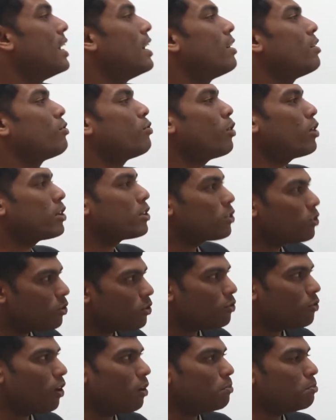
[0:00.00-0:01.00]
For
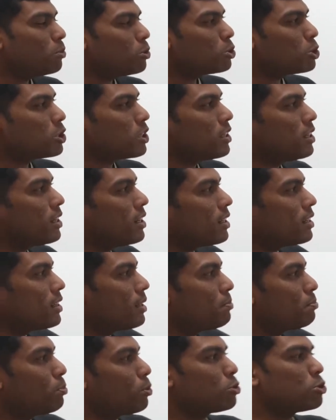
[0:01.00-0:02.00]
uniform motion,
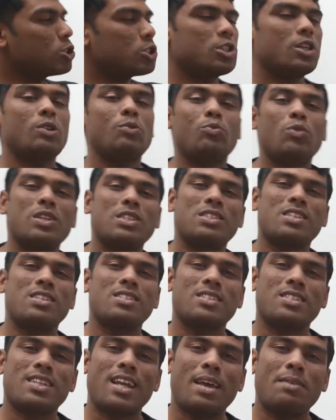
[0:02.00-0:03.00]
the position
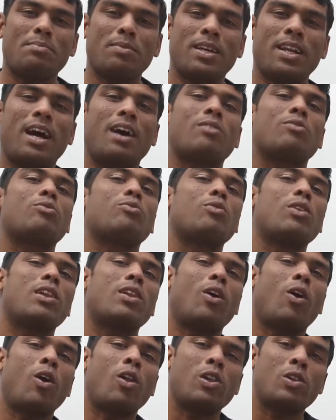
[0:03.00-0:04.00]
versus time graph will
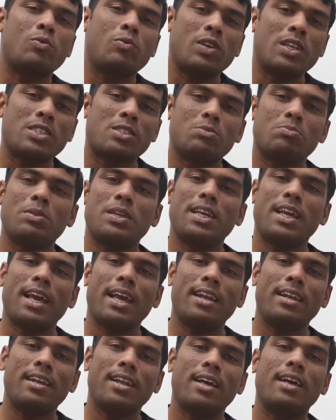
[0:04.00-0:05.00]
always be
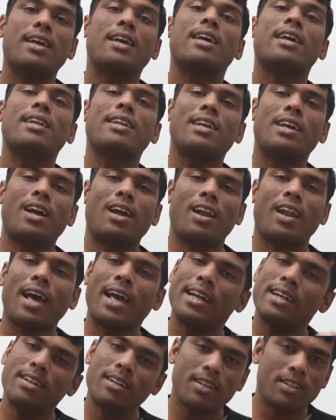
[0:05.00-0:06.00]
an
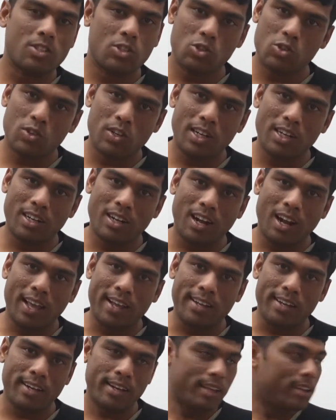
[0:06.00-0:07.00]
inclined straight
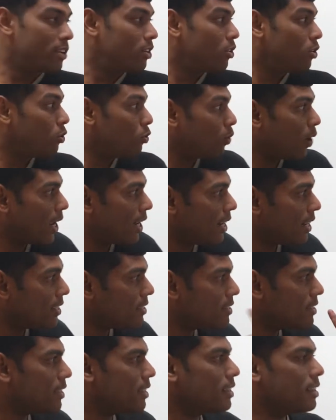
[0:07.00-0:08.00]
line, while
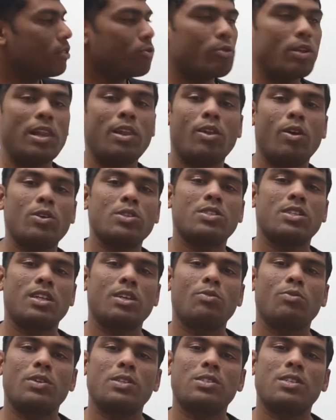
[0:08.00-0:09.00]
as the
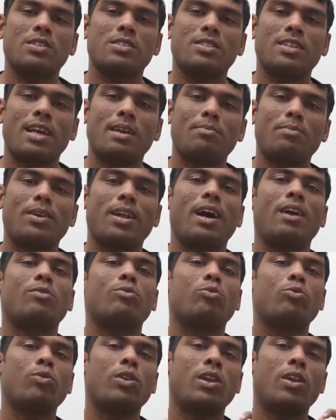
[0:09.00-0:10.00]
velocity versus time
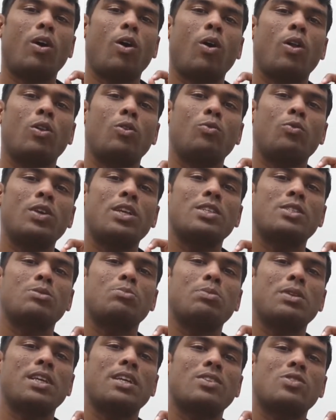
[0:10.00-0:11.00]
graph will always
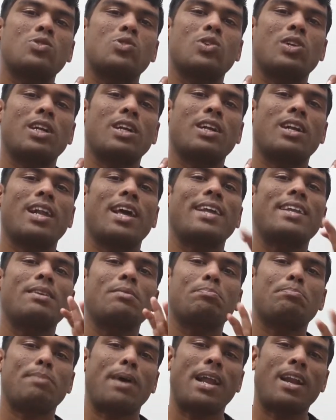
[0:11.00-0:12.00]
be a straight line
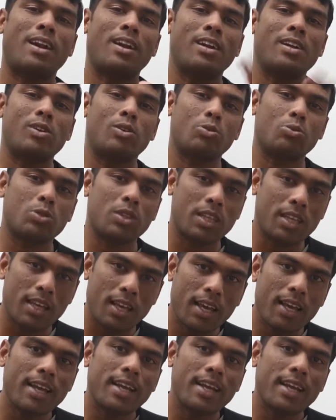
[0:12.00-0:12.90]
parallel to the